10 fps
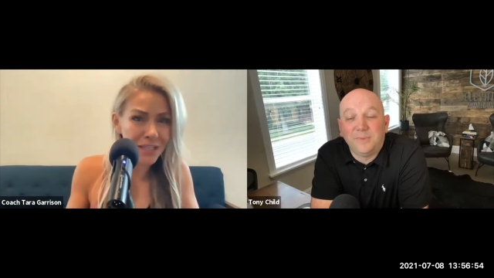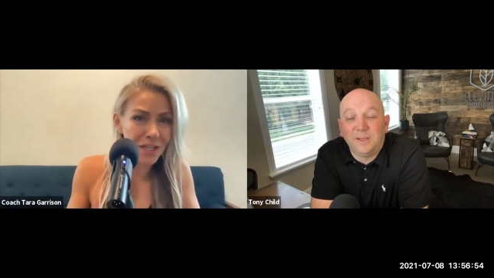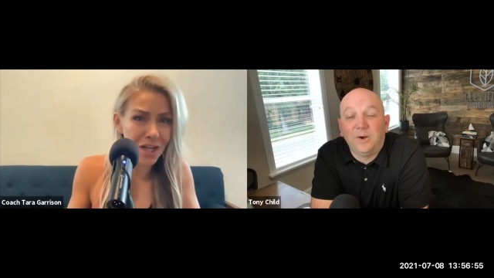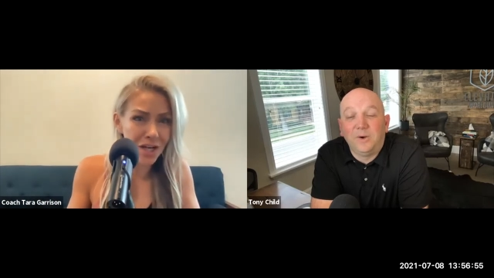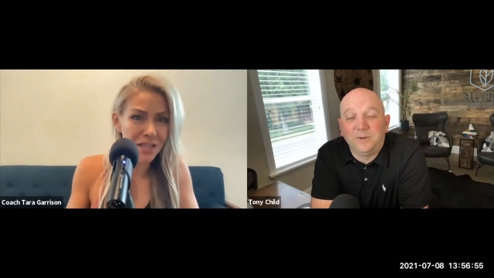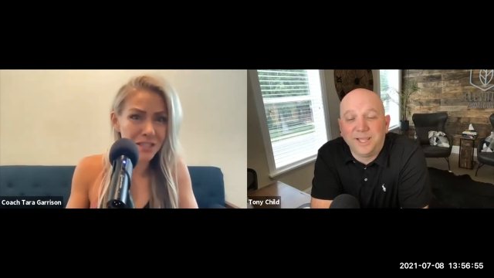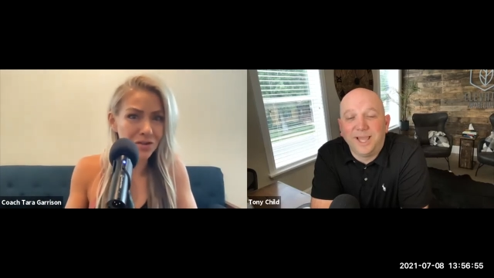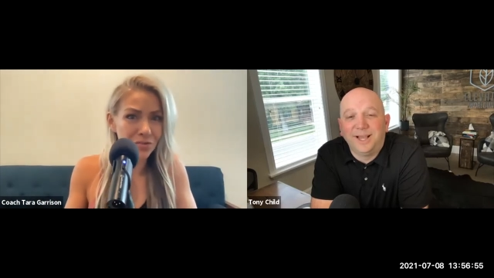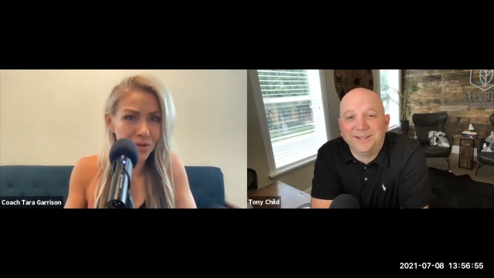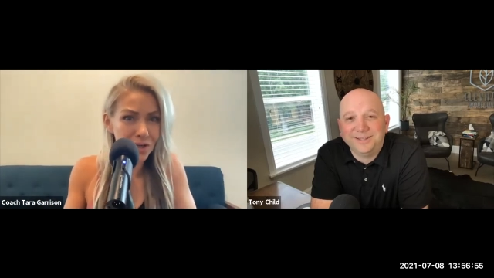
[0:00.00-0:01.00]
Speaker 1: a oh, lot in this
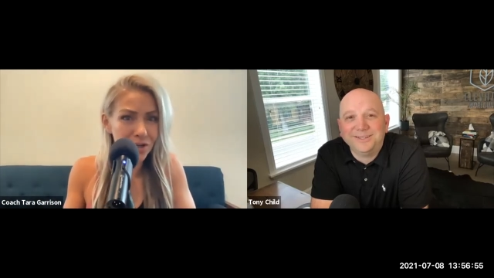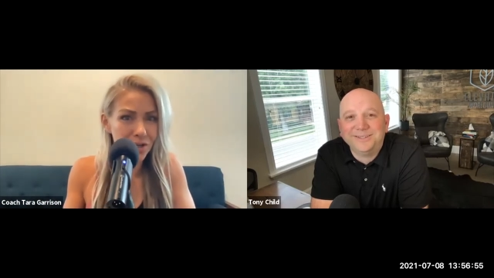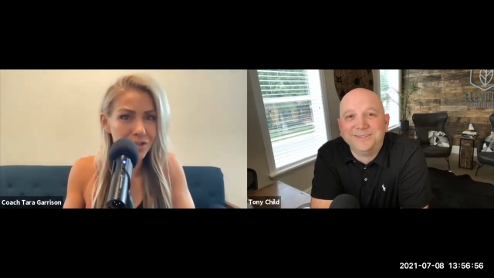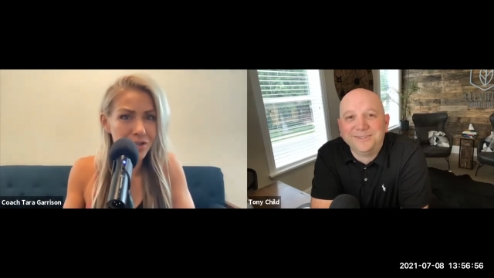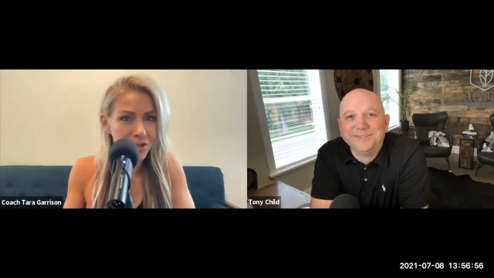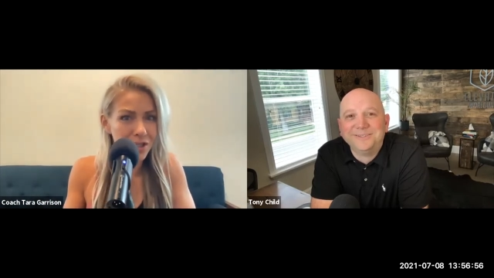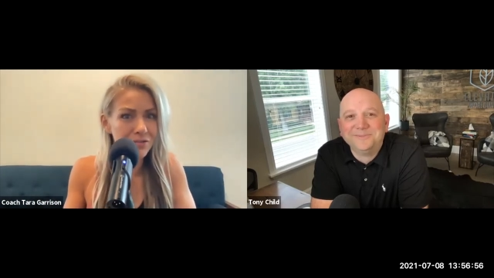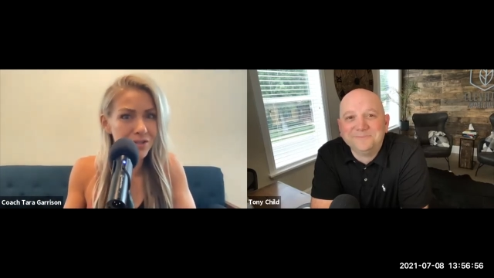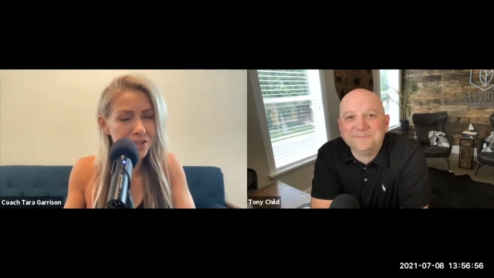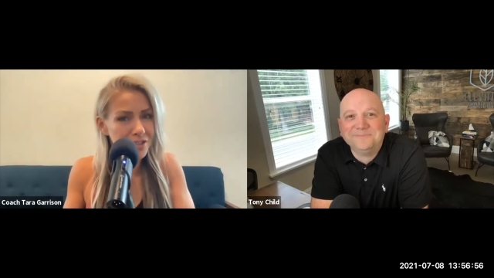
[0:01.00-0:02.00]
career, Tony. You
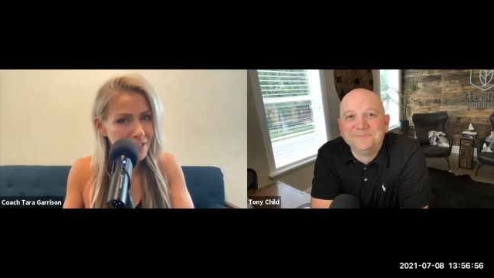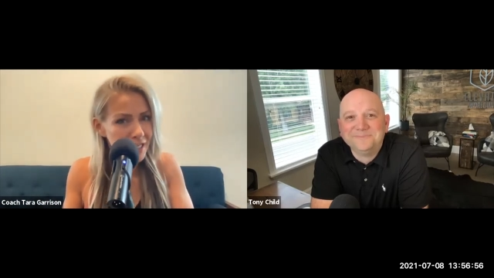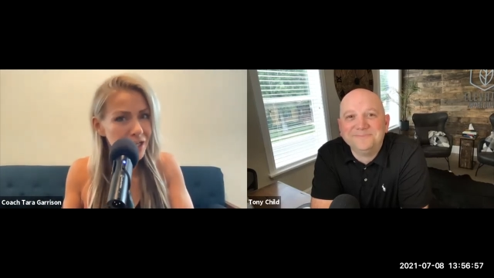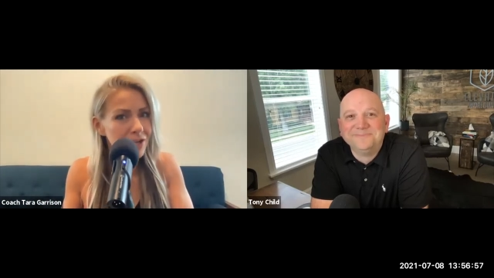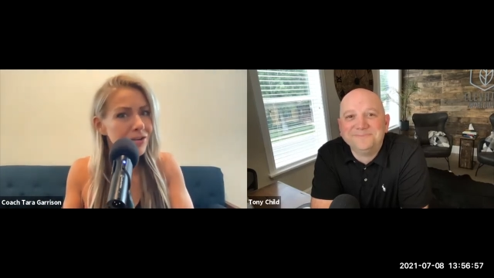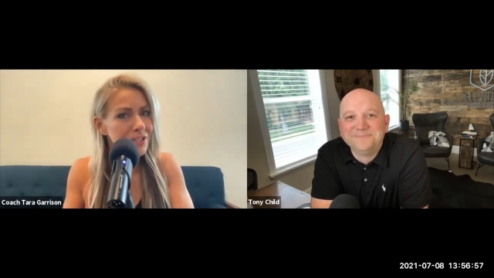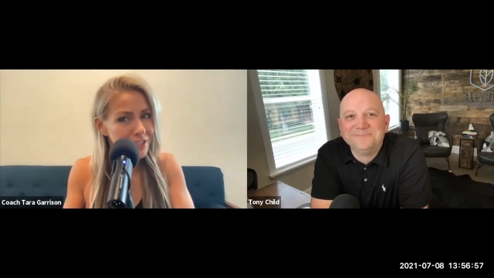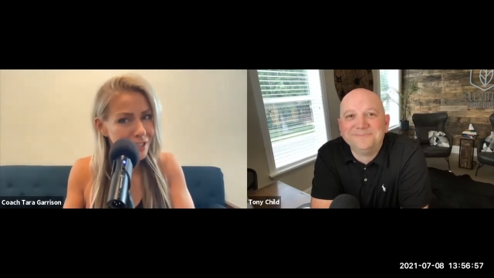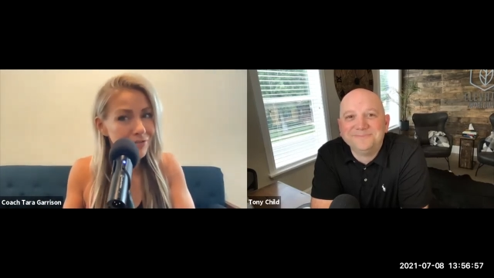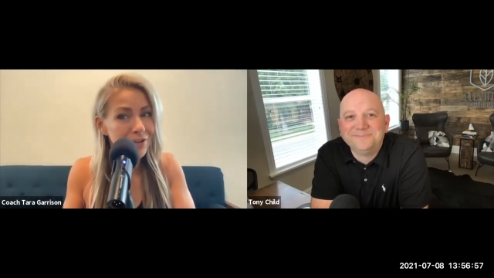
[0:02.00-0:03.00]
should stay here. It's
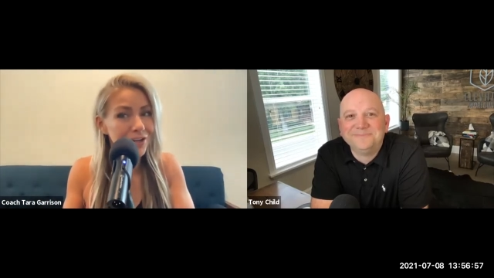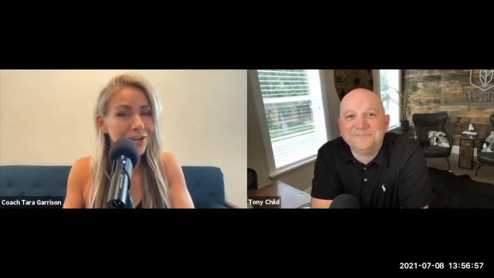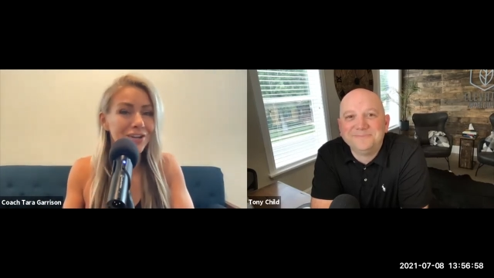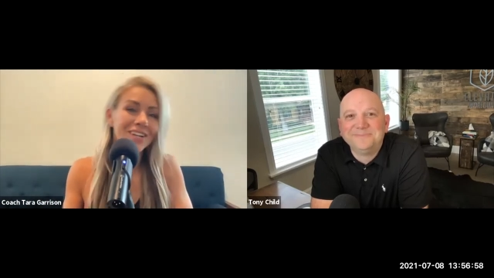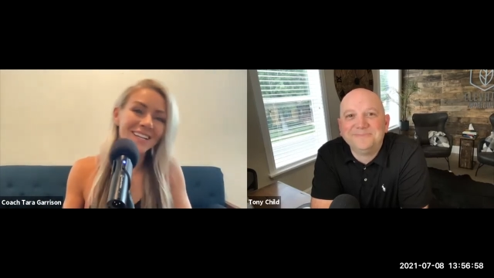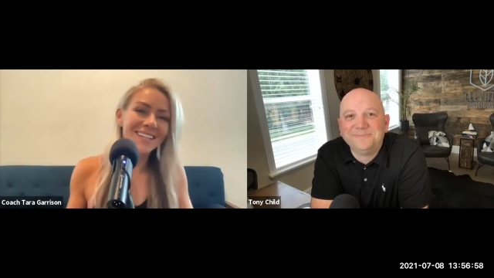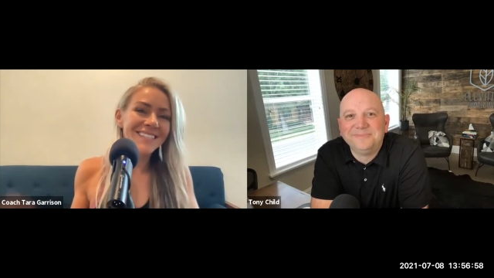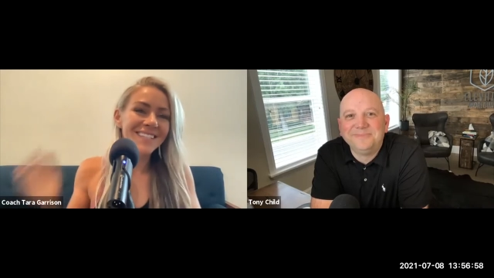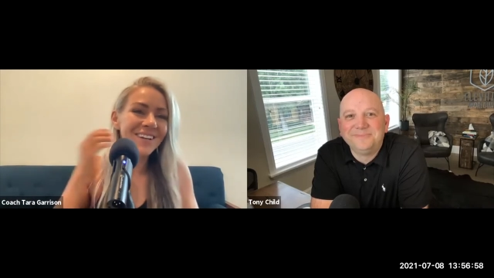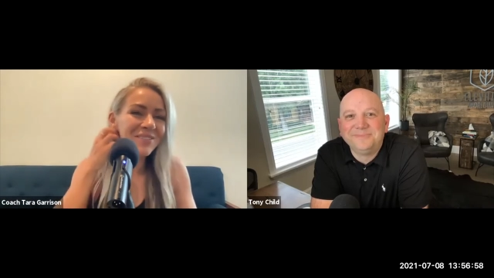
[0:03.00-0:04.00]
safe here.
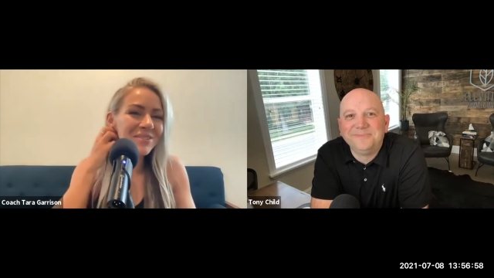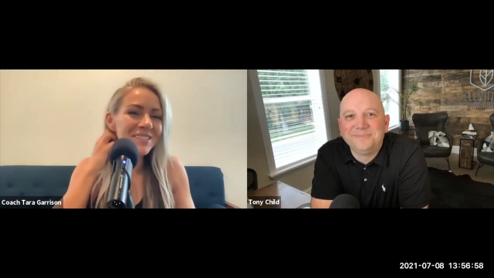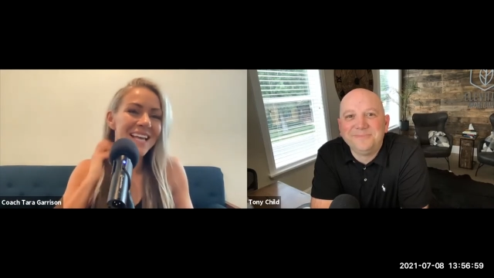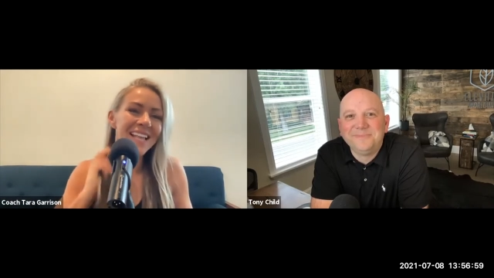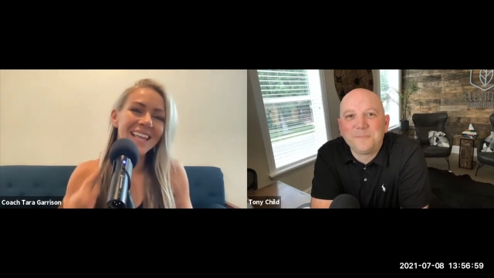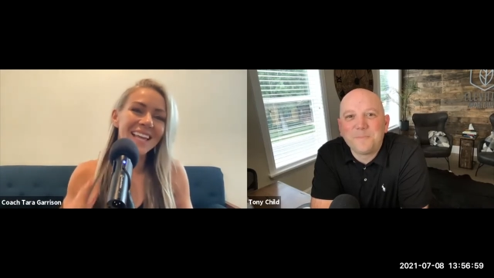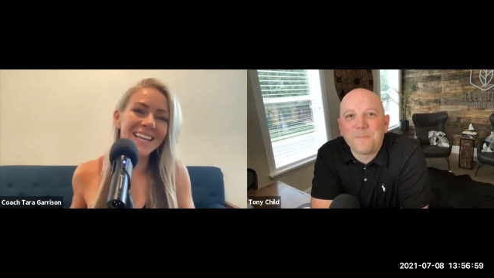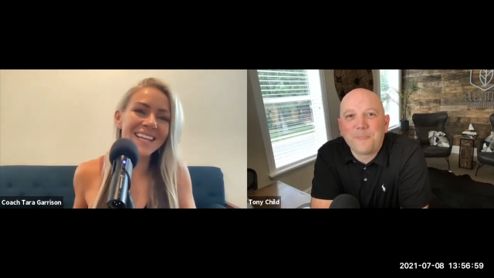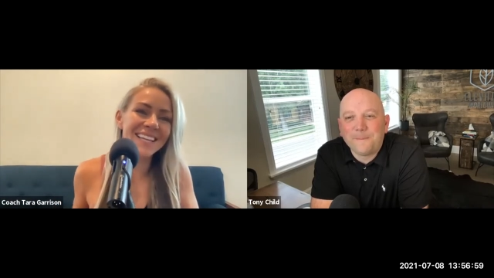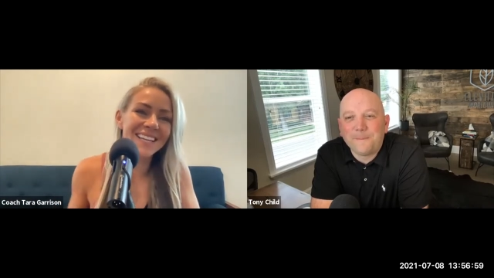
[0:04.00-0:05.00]
So what was that
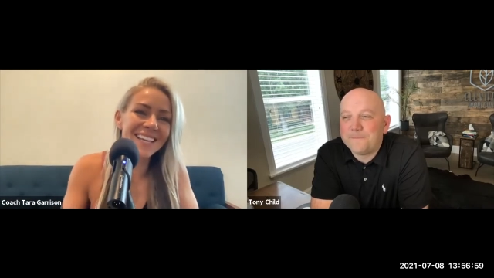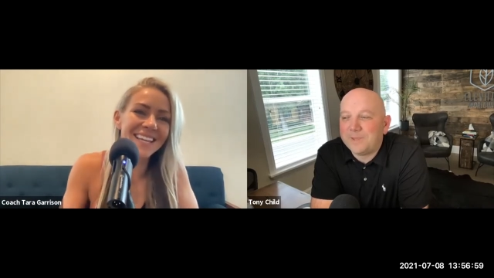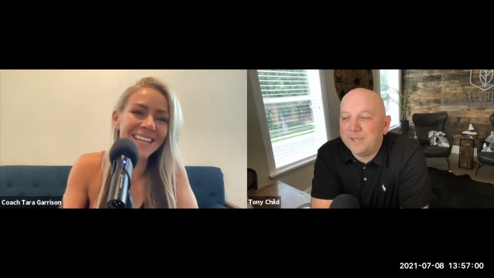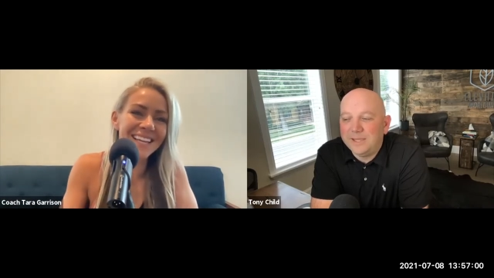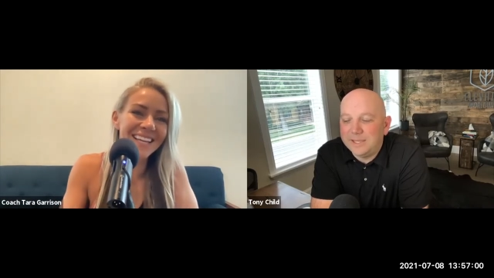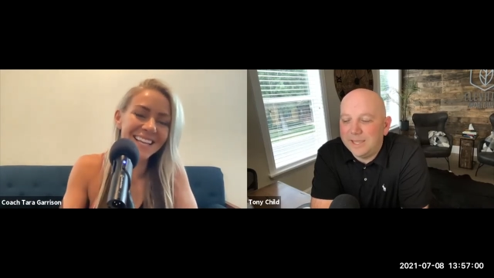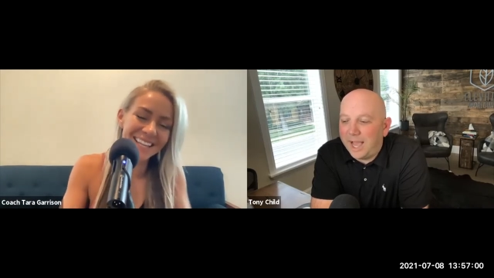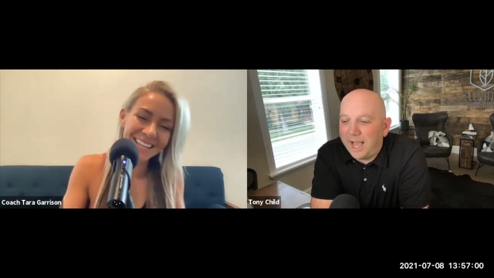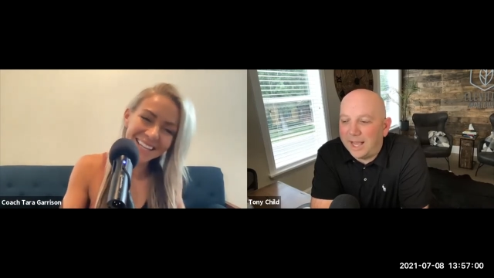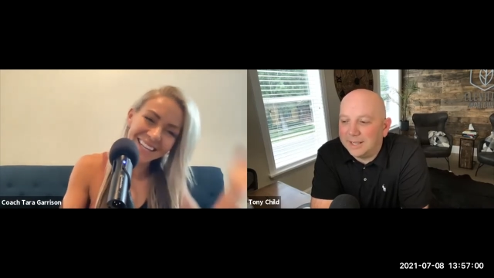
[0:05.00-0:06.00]
like?
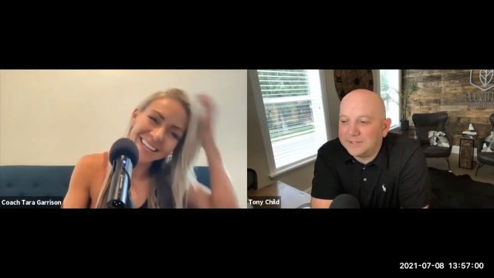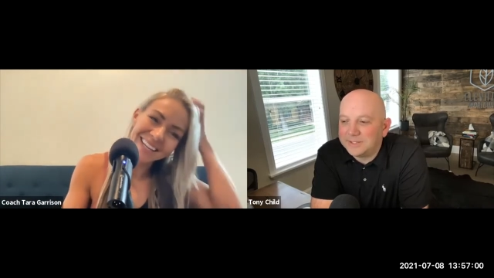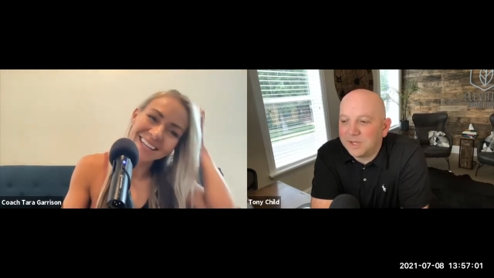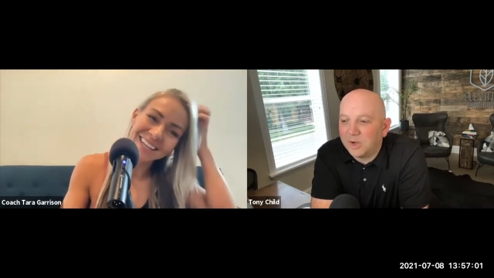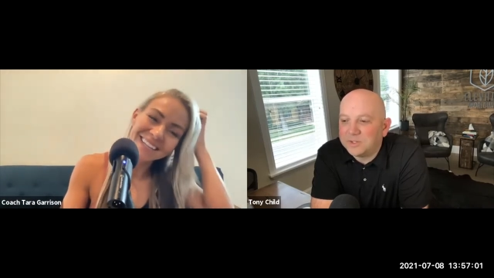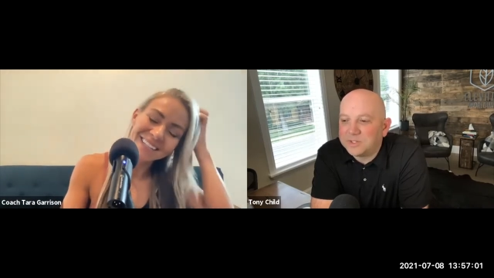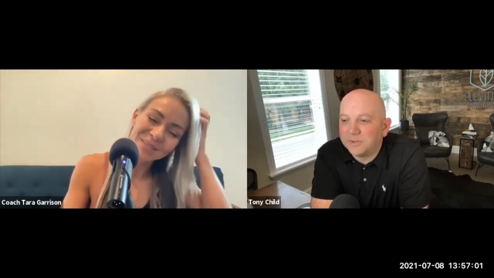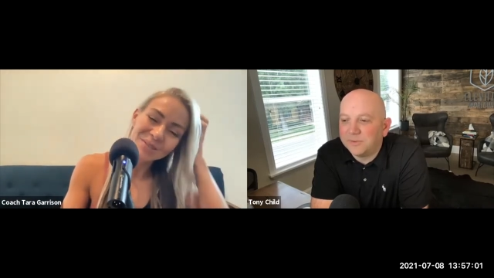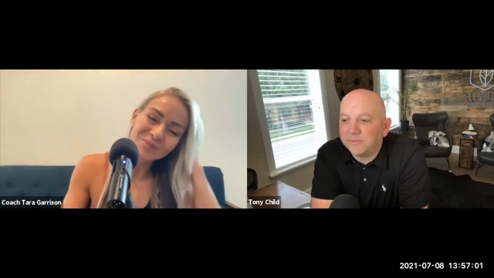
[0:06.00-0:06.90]
yeah.
Speaker 2: So so